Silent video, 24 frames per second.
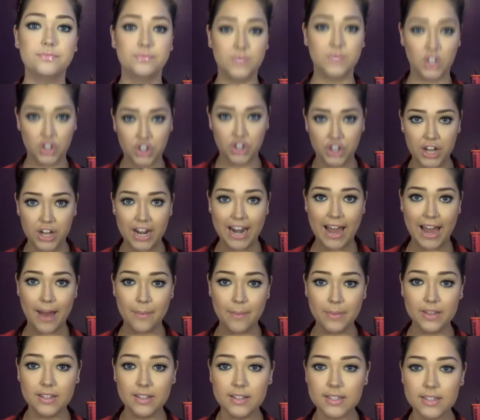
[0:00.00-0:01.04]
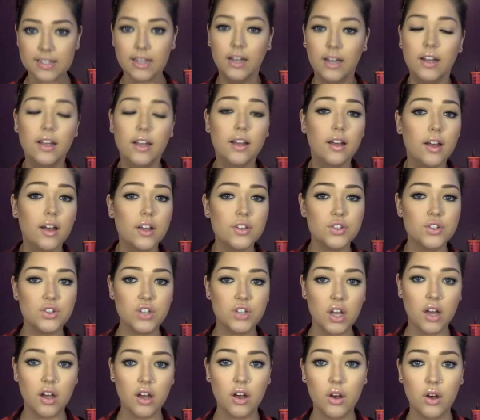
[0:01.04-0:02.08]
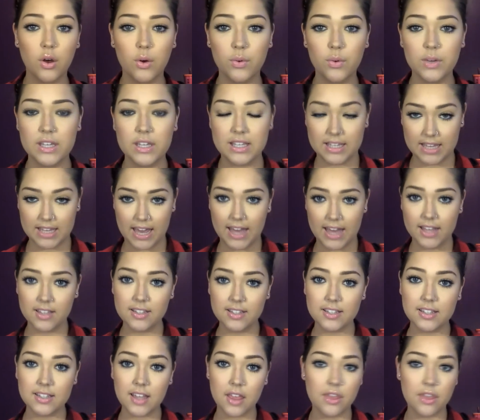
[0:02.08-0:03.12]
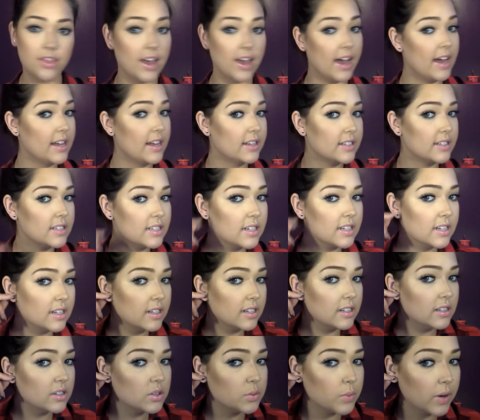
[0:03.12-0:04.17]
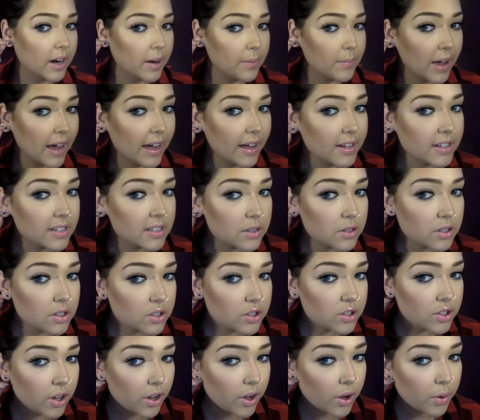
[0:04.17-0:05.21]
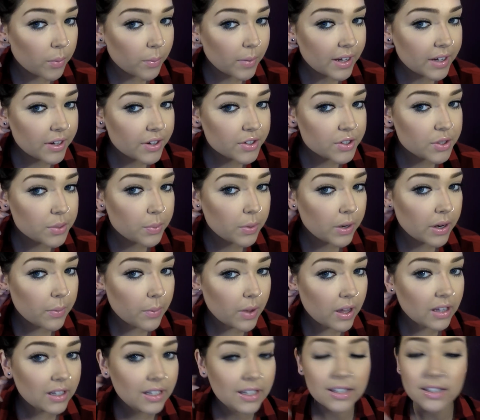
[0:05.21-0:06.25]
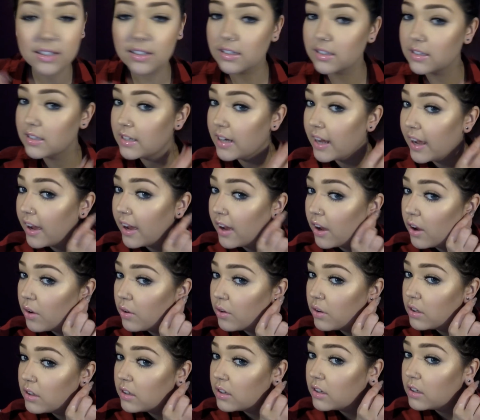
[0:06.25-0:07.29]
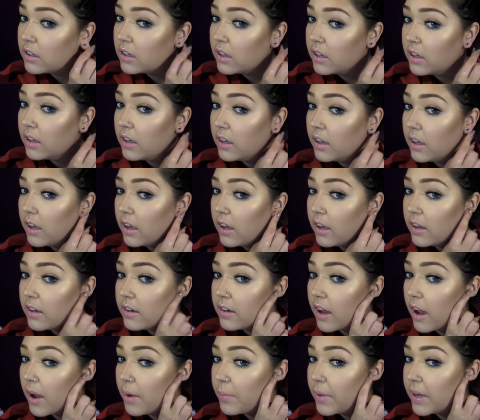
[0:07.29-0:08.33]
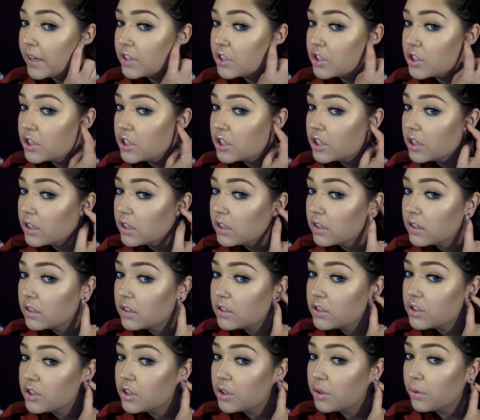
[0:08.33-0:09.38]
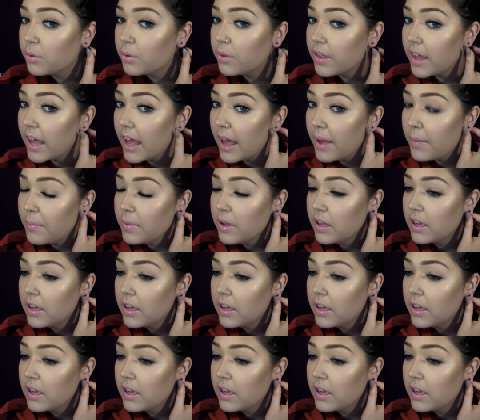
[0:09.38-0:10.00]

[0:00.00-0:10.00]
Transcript: shit happens. So yes, that is where I'm at. So my ears are pretty well healed now. Not much to them.